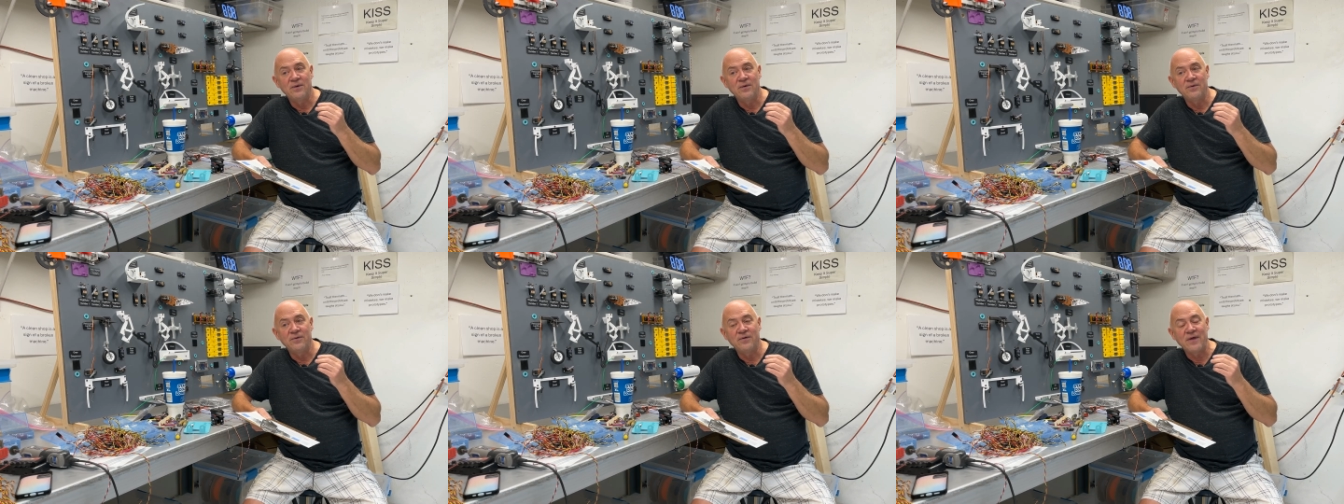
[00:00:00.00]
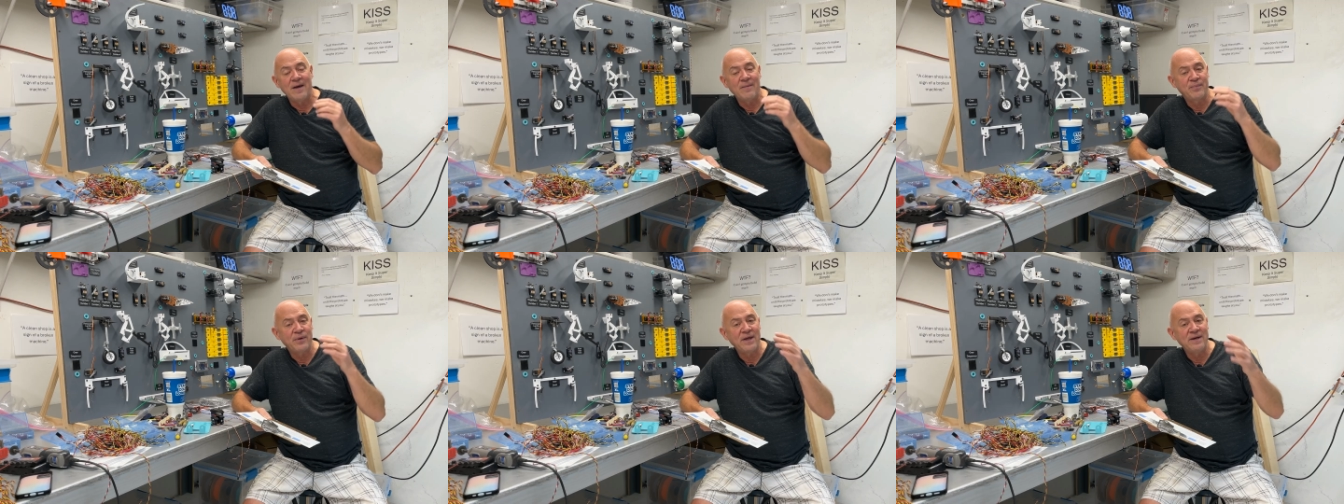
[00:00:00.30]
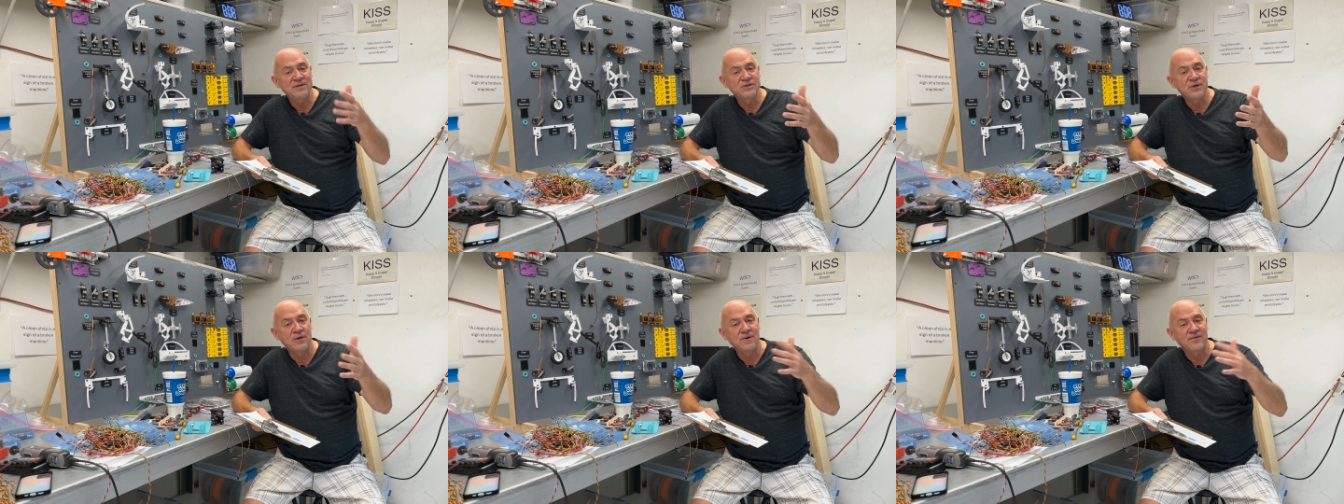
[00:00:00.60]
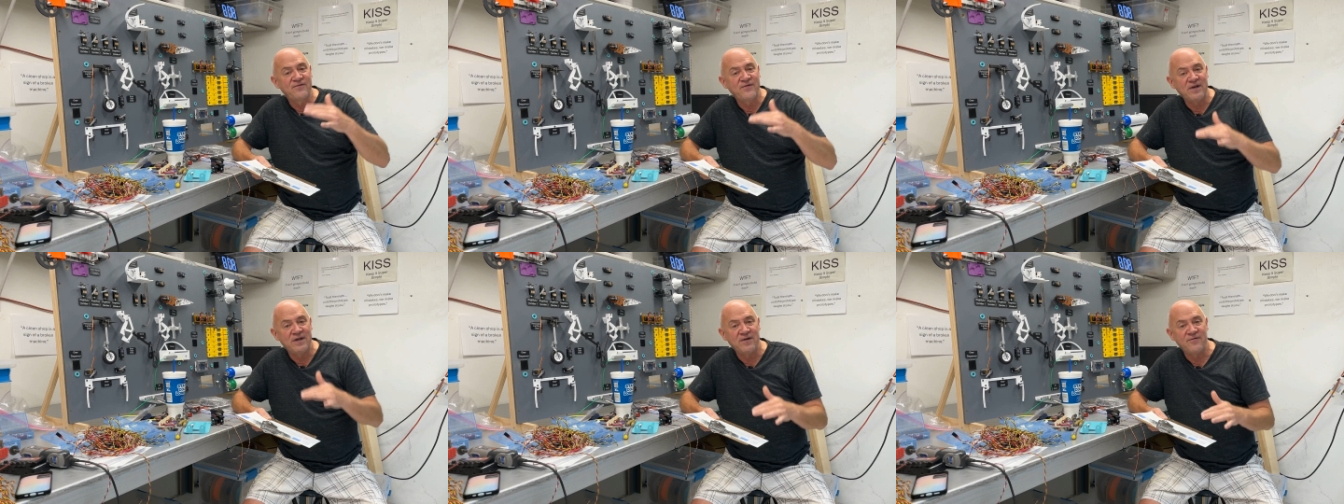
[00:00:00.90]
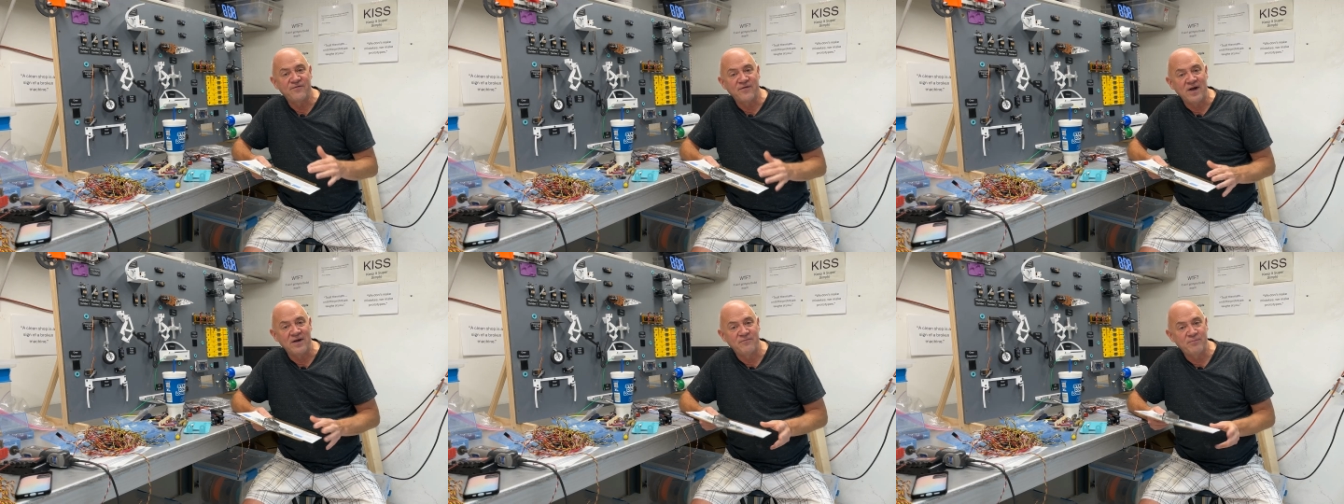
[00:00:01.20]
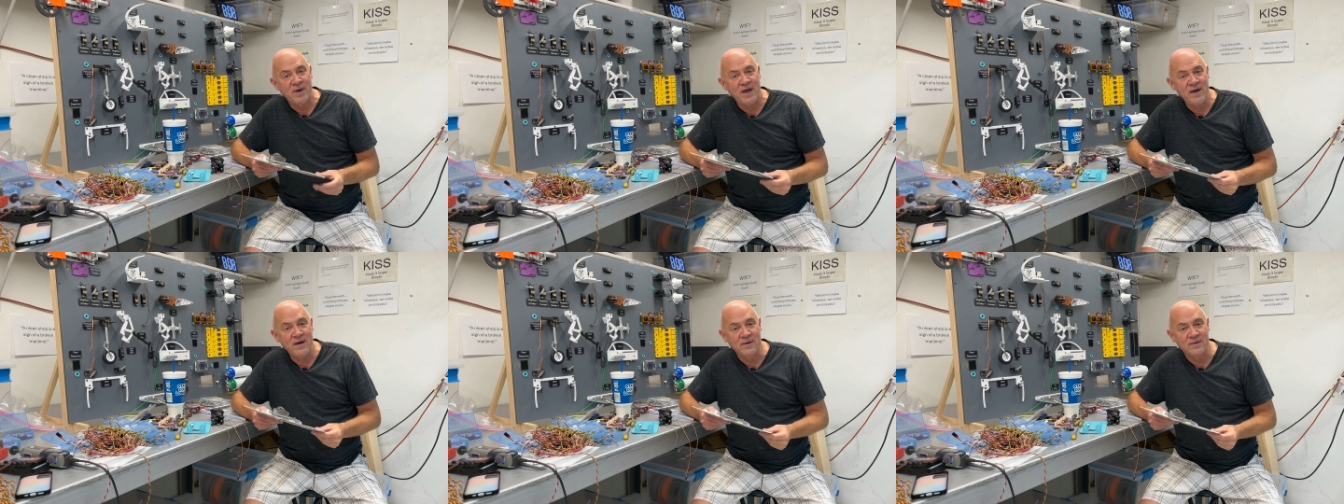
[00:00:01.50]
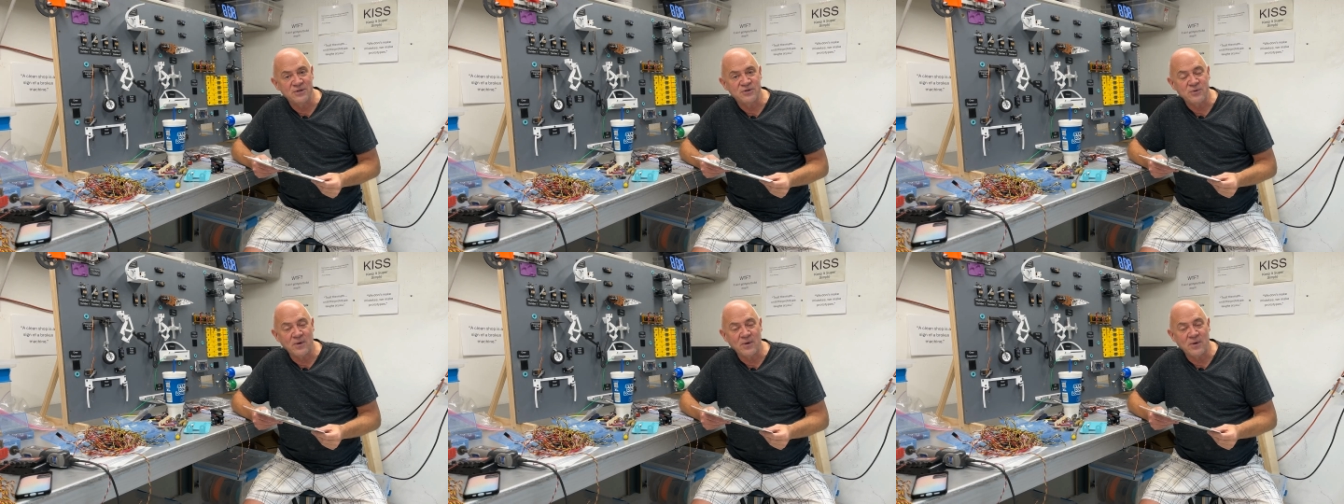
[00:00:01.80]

that plane's under fifty-five pounds,